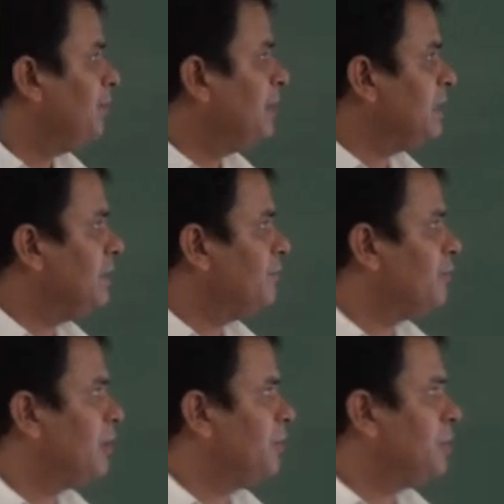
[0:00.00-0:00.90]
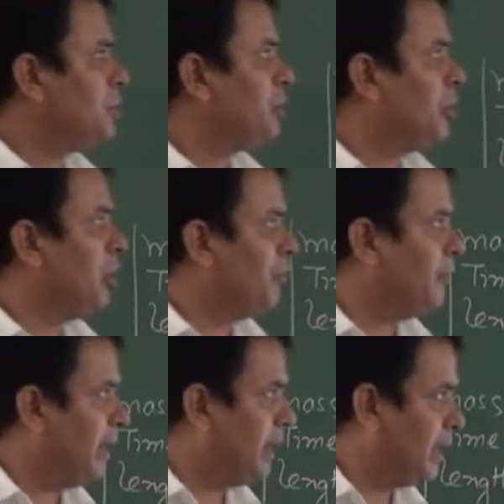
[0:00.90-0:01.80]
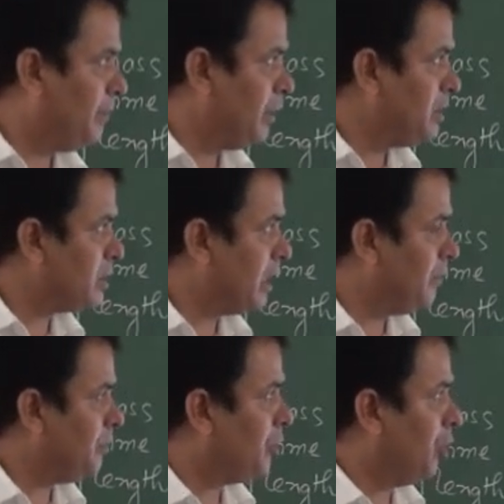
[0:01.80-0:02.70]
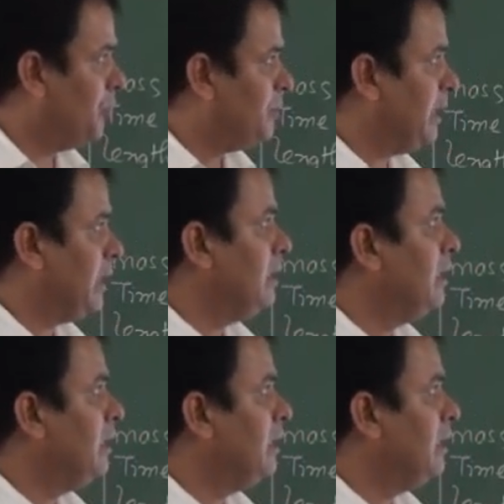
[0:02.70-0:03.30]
information of an event can be obtained